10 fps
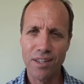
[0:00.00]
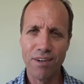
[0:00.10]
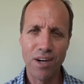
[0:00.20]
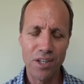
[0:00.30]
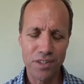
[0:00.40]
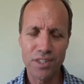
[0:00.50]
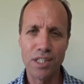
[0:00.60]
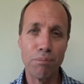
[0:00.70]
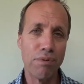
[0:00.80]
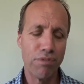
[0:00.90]
their own
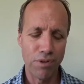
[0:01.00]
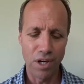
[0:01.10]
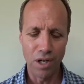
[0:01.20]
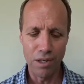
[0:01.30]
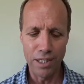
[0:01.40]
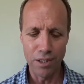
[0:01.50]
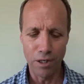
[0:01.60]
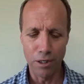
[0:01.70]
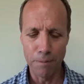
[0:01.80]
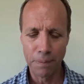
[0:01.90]
sin before a holy
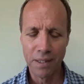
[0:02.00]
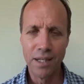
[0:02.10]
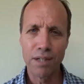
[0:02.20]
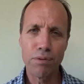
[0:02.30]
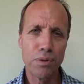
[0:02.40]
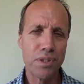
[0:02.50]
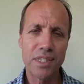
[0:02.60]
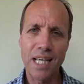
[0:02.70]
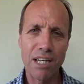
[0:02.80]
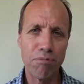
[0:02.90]
God. Of course, this
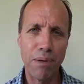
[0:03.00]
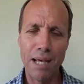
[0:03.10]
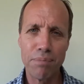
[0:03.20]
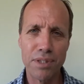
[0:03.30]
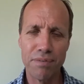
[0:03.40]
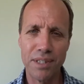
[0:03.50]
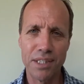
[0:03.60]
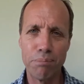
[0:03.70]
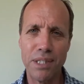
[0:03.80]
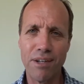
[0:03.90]
kind of blame shifting
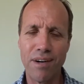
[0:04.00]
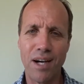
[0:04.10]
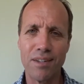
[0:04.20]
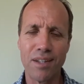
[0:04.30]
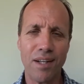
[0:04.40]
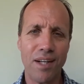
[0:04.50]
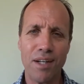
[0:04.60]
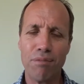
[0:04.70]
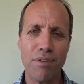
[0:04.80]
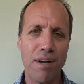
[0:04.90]
has been around
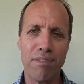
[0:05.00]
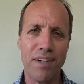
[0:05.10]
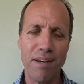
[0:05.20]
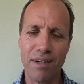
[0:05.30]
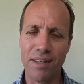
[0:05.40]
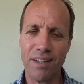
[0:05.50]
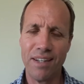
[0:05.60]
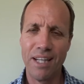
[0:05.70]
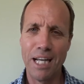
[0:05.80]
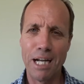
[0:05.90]
forever and ever.
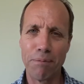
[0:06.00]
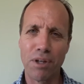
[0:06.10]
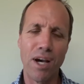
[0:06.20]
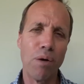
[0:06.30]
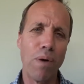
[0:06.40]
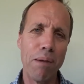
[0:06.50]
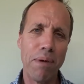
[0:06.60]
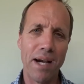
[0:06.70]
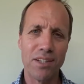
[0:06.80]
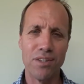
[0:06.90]
Going way
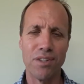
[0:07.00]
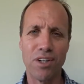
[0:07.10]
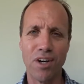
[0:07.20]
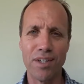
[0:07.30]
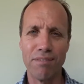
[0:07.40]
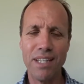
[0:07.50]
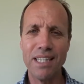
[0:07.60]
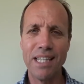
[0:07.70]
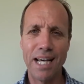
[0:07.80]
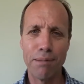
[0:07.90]
back to the Garden of
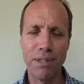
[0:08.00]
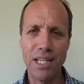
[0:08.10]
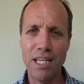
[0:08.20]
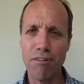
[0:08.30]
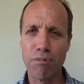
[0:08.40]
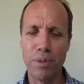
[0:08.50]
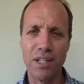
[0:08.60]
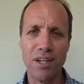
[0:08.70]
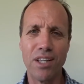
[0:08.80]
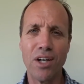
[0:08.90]
Eden, Adam and Eve, we
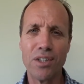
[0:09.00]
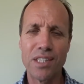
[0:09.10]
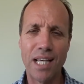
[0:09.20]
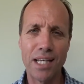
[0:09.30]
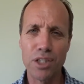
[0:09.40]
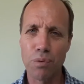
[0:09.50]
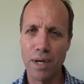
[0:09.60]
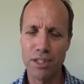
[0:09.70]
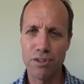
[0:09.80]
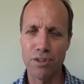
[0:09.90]
know the old saying is
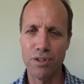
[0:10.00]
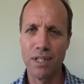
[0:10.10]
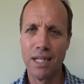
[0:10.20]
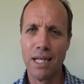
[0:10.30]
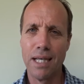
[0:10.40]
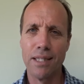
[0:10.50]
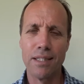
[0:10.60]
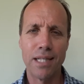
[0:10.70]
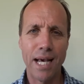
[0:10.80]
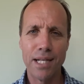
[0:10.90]
quite true,
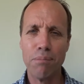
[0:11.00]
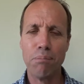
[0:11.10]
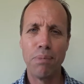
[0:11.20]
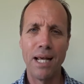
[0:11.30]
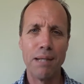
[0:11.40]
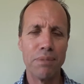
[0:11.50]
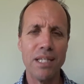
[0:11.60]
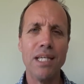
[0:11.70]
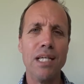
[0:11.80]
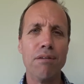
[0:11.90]
that Adam blamed
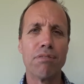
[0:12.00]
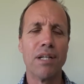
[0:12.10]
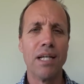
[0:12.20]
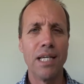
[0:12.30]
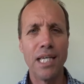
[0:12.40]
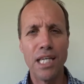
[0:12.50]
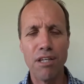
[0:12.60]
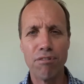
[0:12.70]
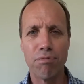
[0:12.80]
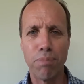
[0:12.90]
Eve,
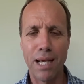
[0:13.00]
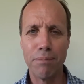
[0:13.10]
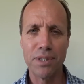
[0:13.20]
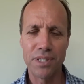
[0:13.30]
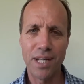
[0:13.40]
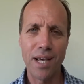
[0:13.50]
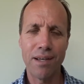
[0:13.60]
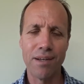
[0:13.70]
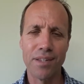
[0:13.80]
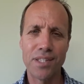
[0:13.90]
Eve blamed the
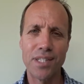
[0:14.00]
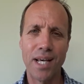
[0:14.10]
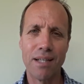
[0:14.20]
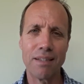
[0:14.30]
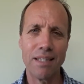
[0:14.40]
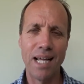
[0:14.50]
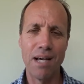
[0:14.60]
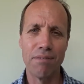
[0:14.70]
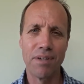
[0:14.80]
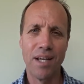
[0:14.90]
snake, and the snake didn't
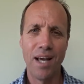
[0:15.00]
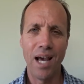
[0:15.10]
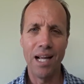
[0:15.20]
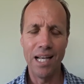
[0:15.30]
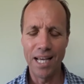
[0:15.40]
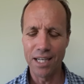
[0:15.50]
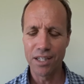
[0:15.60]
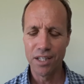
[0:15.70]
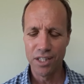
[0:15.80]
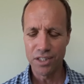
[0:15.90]
have a leg
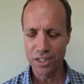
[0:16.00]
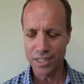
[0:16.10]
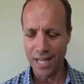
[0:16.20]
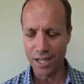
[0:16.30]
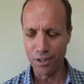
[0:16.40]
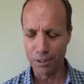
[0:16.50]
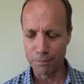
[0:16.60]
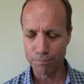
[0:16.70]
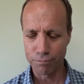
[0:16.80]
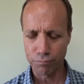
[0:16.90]
to stand on.
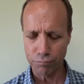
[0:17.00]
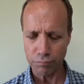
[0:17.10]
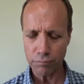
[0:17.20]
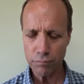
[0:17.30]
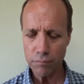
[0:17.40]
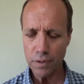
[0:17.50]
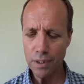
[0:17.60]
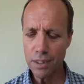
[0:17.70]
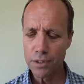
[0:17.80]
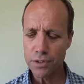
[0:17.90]

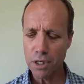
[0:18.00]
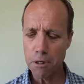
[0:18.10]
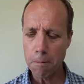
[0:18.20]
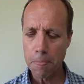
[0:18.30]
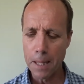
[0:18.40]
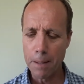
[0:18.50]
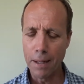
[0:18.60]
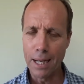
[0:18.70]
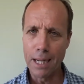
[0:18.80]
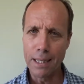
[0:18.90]
So
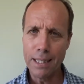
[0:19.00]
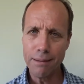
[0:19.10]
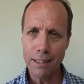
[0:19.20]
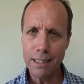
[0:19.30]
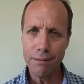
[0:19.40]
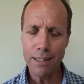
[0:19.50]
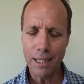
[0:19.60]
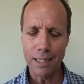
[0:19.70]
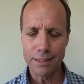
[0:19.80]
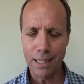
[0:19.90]
in
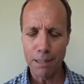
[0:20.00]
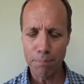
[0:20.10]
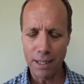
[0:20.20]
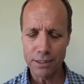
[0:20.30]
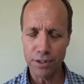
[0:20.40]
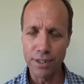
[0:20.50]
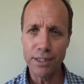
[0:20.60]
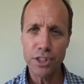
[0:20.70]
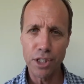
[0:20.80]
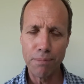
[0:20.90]

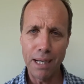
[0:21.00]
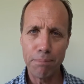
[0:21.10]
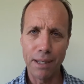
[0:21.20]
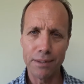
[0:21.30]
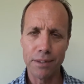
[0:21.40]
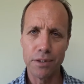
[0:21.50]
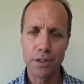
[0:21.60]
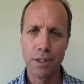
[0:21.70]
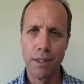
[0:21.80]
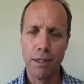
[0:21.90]
the Jeremiah
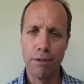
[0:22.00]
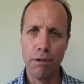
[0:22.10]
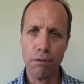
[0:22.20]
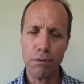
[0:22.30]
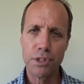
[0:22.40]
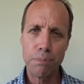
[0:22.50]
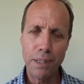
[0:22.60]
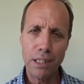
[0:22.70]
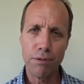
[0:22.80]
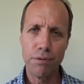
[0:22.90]
passage, the Lord
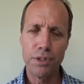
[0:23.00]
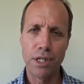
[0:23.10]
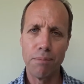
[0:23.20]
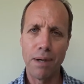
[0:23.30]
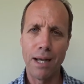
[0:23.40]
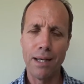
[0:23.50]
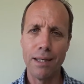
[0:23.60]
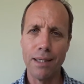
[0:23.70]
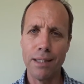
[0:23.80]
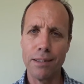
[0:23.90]
speaking through
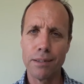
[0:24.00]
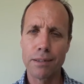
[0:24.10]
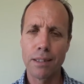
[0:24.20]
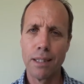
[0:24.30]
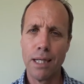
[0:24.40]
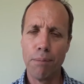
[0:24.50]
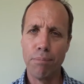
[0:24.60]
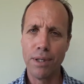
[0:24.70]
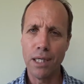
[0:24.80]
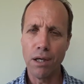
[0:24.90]
Jeremiah is
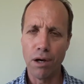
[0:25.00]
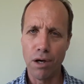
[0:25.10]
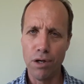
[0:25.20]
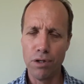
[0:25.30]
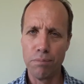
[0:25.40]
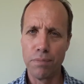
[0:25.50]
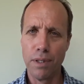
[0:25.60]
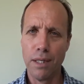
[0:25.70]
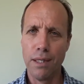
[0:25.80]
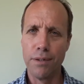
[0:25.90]
bringing home
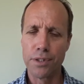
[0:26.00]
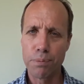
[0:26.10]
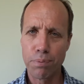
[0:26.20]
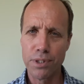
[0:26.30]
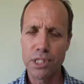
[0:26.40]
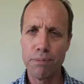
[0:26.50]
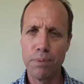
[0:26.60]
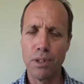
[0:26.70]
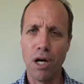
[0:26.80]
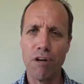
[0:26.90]
this
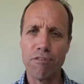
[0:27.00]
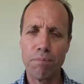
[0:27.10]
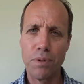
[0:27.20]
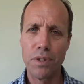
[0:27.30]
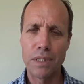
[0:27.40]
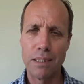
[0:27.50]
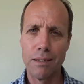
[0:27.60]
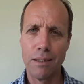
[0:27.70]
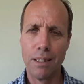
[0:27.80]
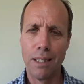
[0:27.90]
principle of
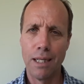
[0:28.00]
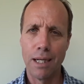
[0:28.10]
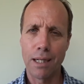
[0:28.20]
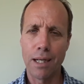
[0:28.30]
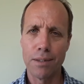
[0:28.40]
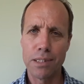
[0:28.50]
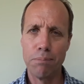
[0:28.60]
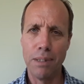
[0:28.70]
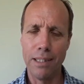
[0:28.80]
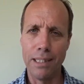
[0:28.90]
personal
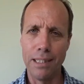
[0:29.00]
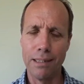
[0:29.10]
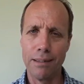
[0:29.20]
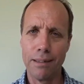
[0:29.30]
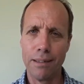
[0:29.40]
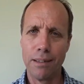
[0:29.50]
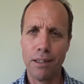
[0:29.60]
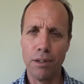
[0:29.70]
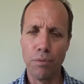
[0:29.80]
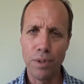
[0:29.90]
accountability.
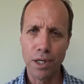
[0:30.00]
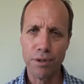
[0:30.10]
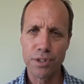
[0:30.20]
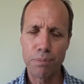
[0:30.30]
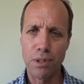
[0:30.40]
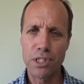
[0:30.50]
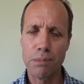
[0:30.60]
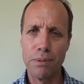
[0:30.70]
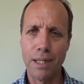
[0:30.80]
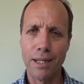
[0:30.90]
We are
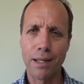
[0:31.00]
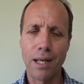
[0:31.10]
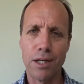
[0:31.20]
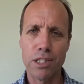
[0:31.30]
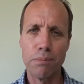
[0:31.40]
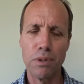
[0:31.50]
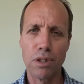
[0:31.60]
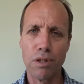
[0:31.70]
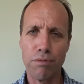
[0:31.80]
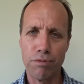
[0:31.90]
responsible and accountable
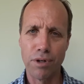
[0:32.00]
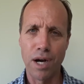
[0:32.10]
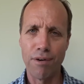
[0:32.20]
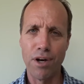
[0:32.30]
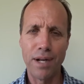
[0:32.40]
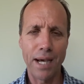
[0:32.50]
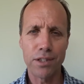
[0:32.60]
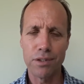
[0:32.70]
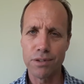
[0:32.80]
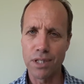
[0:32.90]
for our own
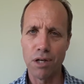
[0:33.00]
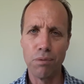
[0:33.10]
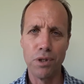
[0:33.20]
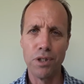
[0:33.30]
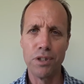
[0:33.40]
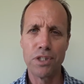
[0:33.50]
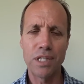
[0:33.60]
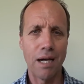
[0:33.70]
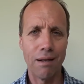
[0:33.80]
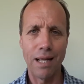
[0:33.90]
actions, our words,
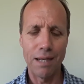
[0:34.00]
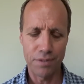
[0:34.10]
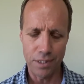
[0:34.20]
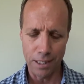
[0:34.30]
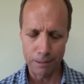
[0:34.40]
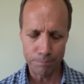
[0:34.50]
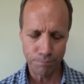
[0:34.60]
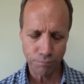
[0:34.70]
our lifestyle.